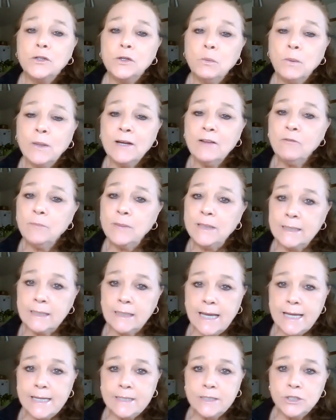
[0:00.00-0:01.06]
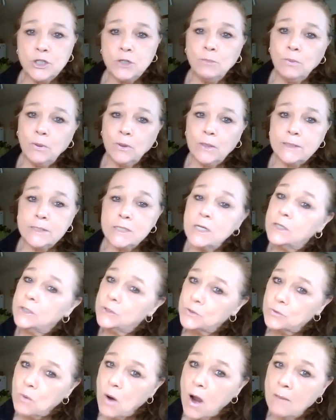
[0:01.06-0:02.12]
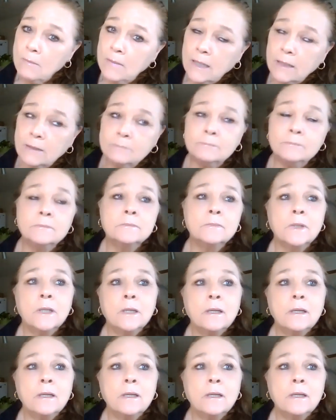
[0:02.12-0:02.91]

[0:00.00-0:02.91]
you would have been led to put drama,